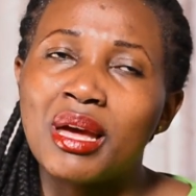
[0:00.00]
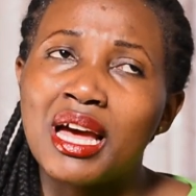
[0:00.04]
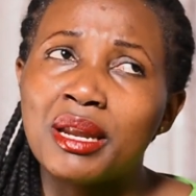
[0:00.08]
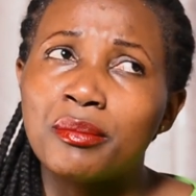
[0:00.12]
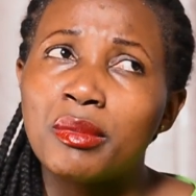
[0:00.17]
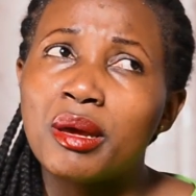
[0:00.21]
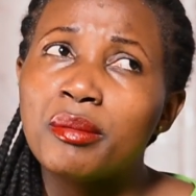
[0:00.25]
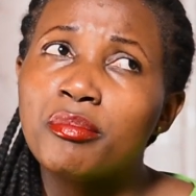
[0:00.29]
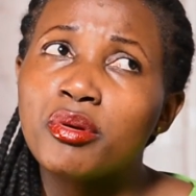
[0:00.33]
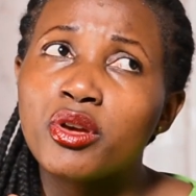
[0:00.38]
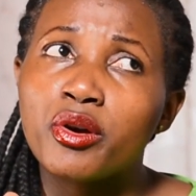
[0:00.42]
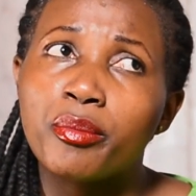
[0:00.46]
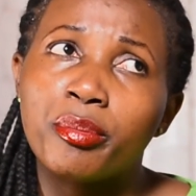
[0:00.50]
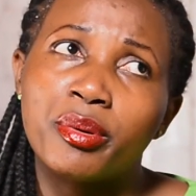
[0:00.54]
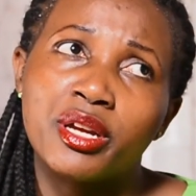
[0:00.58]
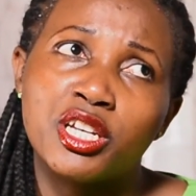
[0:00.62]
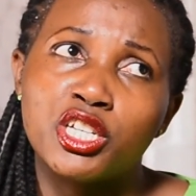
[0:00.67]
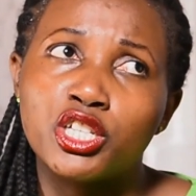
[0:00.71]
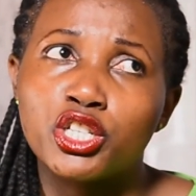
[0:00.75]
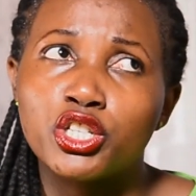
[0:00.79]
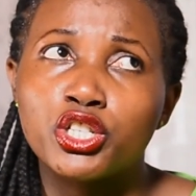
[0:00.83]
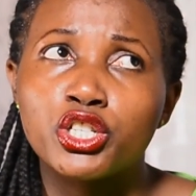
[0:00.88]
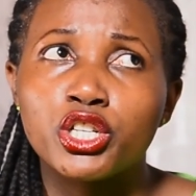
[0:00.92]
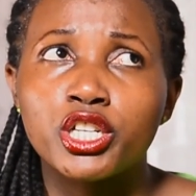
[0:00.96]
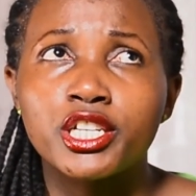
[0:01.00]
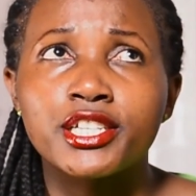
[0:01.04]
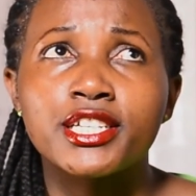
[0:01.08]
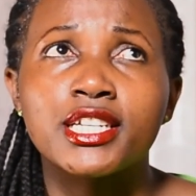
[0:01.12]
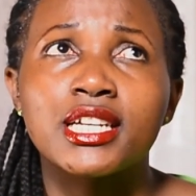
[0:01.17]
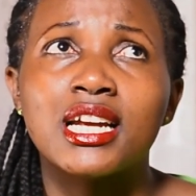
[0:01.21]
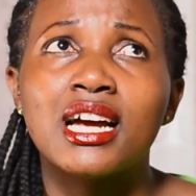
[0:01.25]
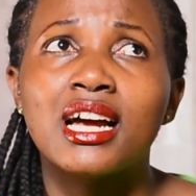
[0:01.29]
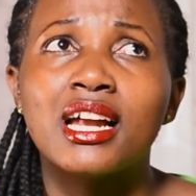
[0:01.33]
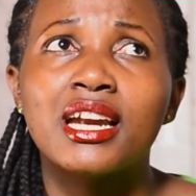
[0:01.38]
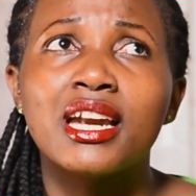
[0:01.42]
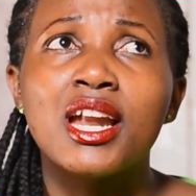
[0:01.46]
And maybe you're a
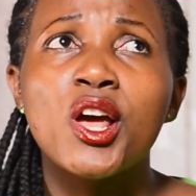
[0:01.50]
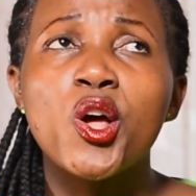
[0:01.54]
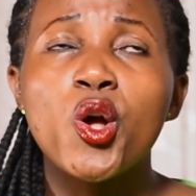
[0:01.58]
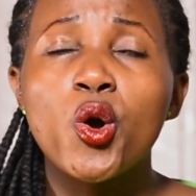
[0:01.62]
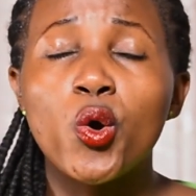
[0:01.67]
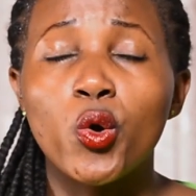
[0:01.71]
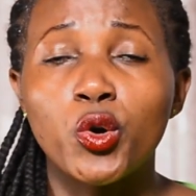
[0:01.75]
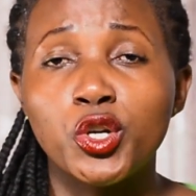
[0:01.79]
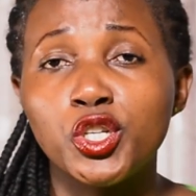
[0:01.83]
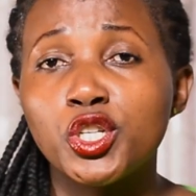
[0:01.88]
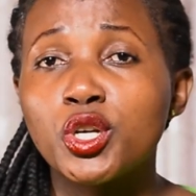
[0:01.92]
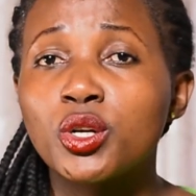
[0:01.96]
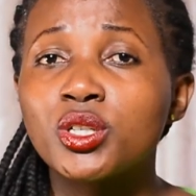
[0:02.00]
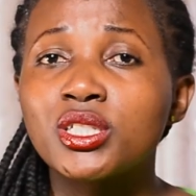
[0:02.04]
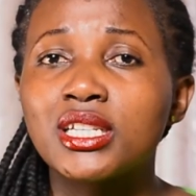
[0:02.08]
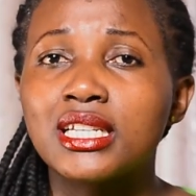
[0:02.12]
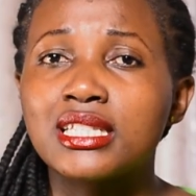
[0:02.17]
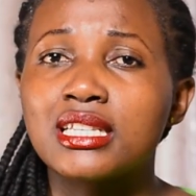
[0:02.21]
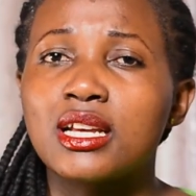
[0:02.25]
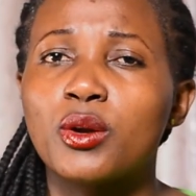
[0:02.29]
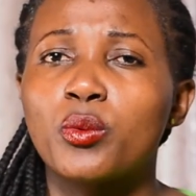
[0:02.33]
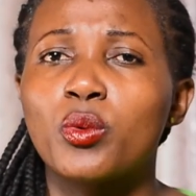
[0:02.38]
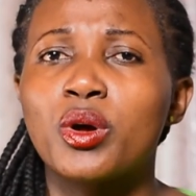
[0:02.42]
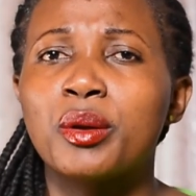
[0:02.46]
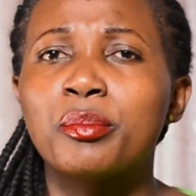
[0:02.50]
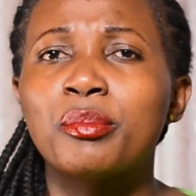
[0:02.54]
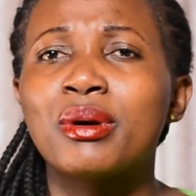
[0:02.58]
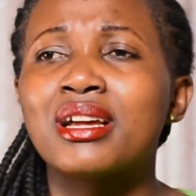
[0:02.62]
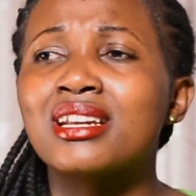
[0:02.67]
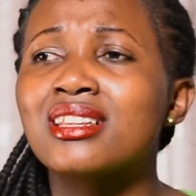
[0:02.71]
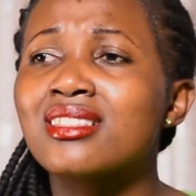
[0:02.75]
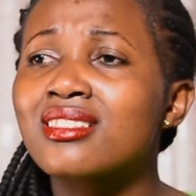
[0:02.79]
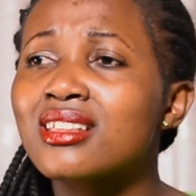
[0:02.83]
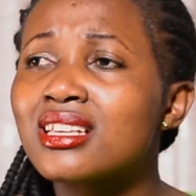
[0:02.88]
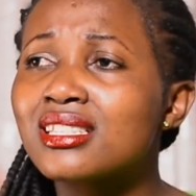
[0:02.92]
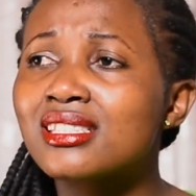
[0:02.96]
pediatrician or doctors and what,
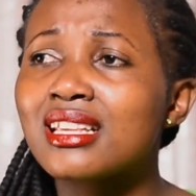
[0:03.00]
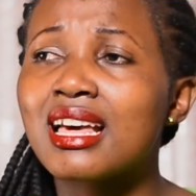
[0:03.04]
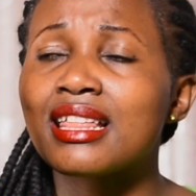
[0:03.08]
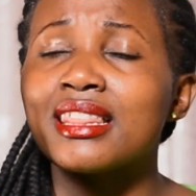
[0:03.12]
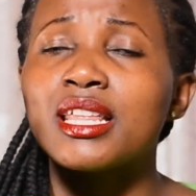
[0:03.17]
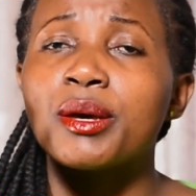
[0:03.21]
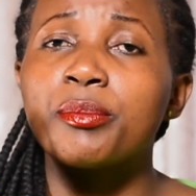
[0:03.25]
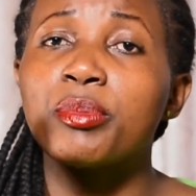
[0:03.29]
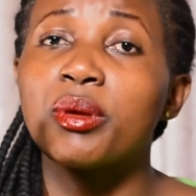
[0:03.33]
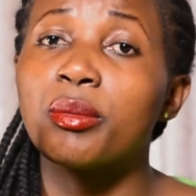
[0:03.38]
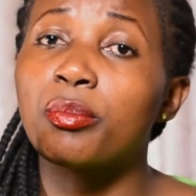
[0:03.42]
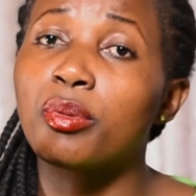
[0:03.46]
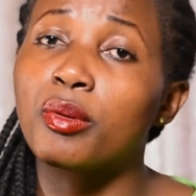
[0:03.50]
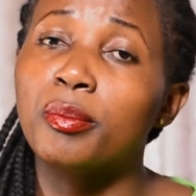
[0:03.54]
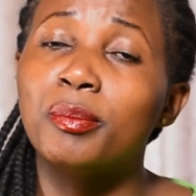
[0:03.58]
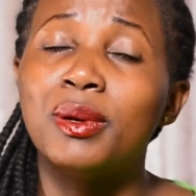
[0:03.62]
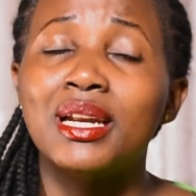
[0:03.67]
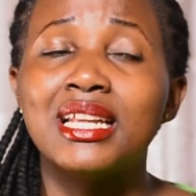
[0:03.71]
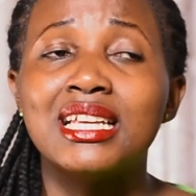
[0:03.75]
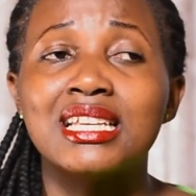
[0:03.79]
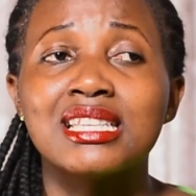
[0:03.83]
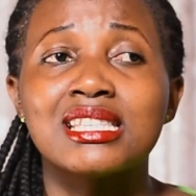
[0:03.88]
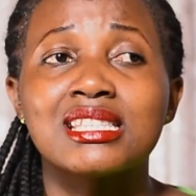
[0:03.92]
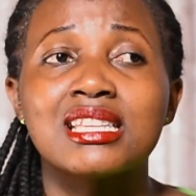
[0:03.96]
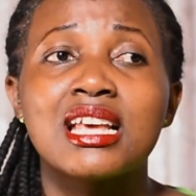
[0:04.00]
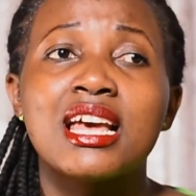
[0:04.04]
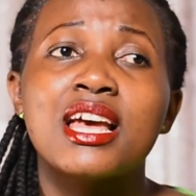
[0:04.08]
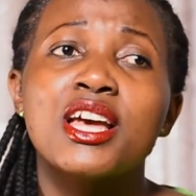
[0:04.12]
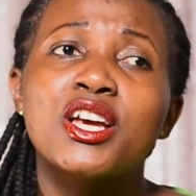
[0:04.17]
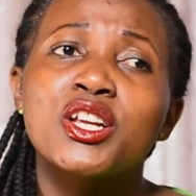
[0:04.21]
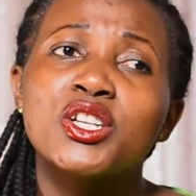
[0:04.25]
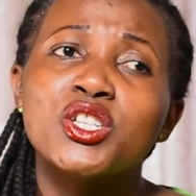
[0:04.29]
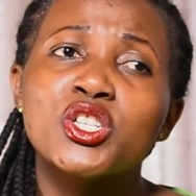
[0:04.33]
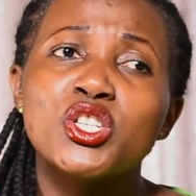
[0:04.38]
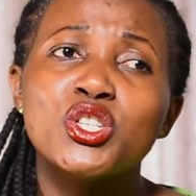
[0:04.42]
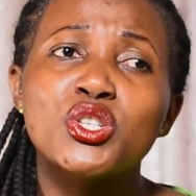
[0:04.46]
but these other people, please,
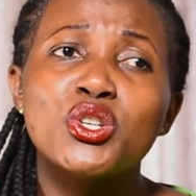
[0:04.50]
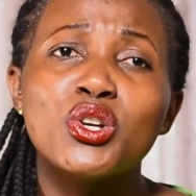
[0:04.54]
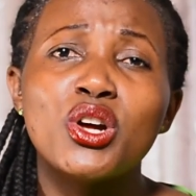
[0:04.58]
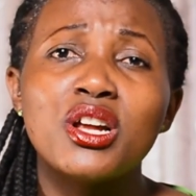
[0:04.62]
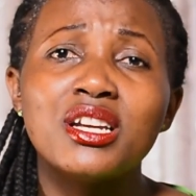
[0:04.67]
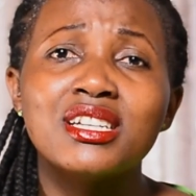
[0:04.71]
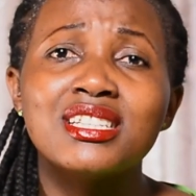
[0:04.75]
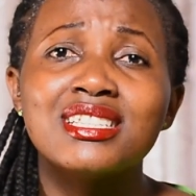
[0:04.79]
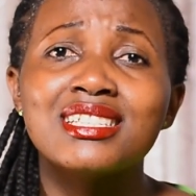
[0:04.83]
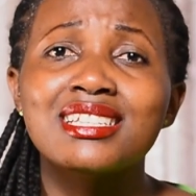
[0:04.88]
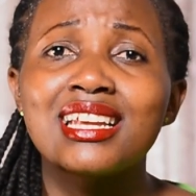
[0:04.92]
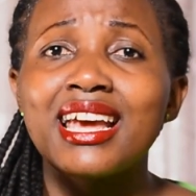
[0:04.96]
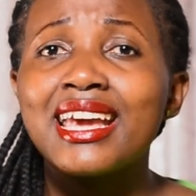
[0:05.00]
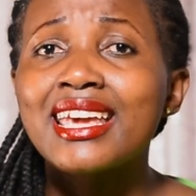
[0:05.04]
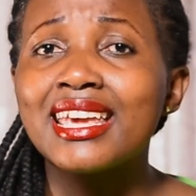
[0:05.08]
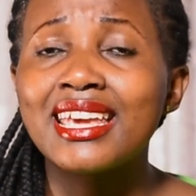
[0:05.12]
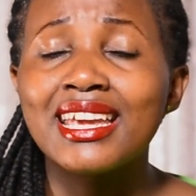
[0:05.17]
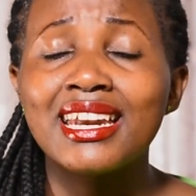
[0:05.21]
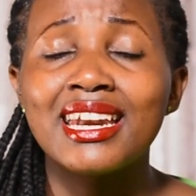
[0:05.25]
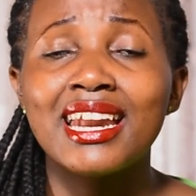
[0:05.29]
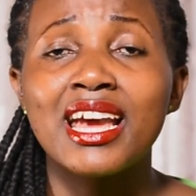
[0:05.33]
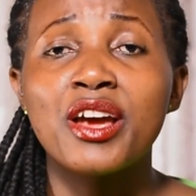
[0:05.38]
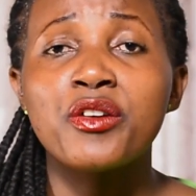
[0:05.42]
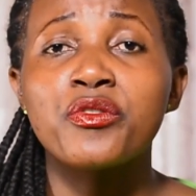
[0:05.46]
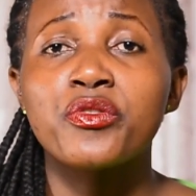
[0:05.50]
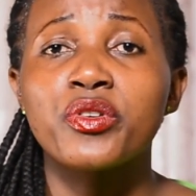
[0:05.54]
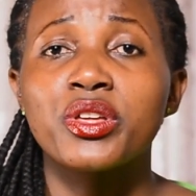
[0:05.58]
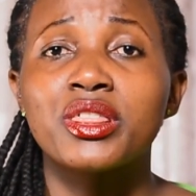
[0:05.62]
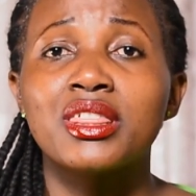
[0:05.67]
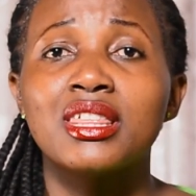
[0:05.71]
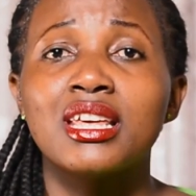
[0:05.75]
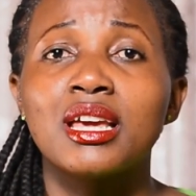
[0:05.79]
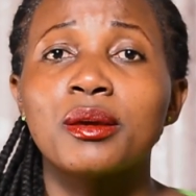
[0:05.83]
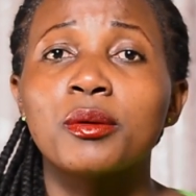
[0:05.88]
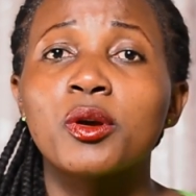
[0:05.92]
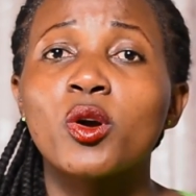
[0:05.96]
don't take in
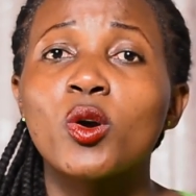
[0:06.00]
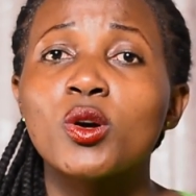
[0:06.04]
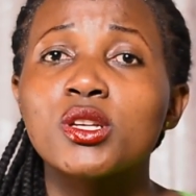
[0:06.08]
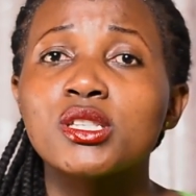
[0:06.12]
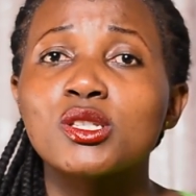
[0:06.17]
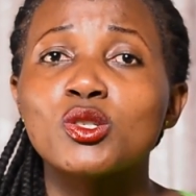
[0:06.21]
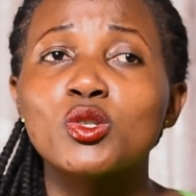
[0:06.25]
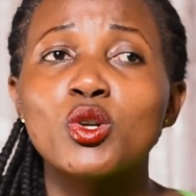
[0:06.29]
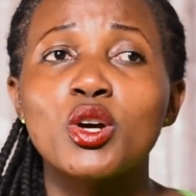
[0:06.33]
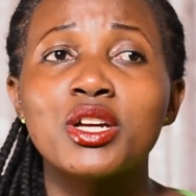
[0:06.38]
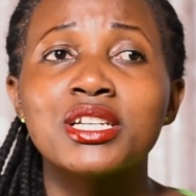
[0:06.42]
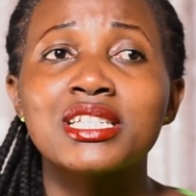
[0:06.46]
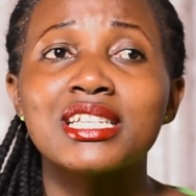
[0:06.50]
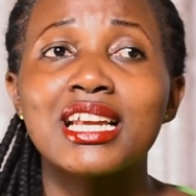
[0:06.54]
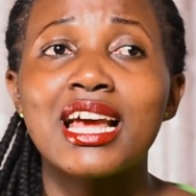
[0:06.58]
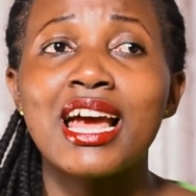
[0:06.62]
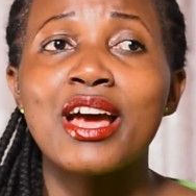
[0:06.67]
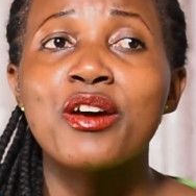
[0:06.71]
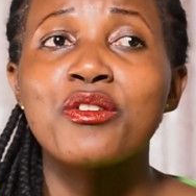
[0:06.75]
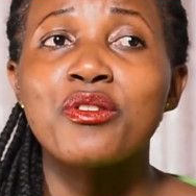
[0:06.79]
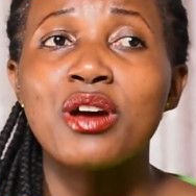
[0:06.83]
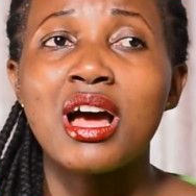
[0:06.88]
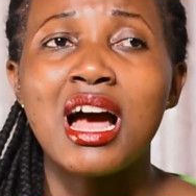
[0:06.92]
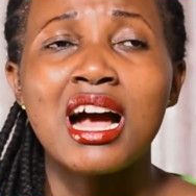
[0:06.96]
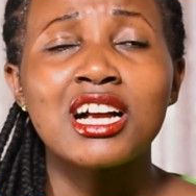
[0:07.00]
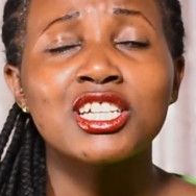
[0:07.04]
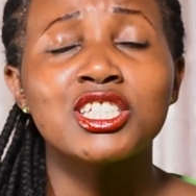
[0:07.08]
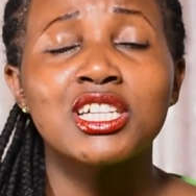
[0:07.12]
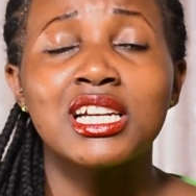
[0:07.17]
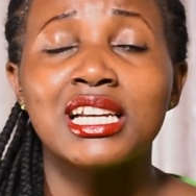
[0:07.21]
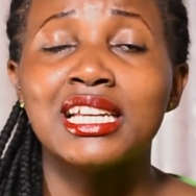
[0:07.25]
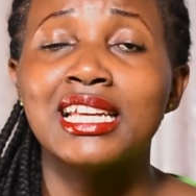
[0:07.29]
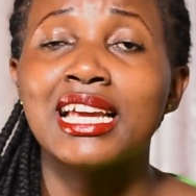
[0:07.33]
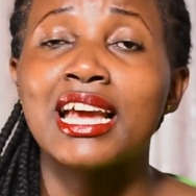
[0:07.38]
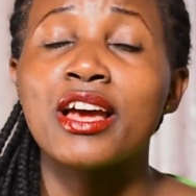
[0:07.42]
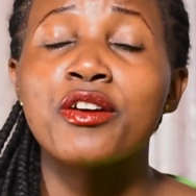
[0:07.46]
everything, because not
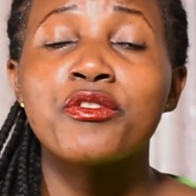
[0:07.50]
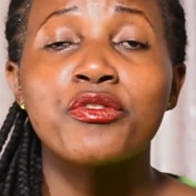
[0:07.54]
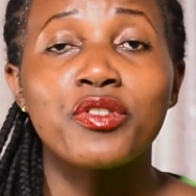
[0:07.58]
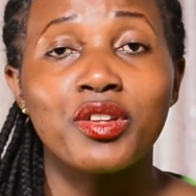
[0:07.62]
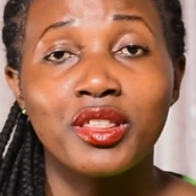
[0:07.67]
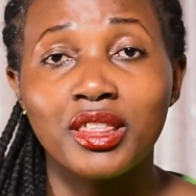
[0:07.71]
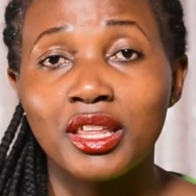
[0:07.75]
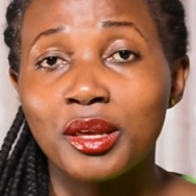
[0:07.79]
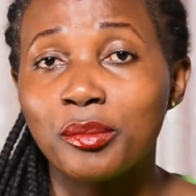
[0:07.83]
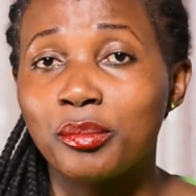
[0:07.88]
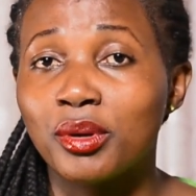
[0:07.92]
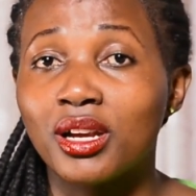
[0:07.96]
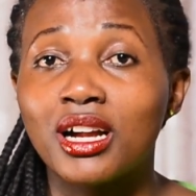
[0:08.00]
actually everything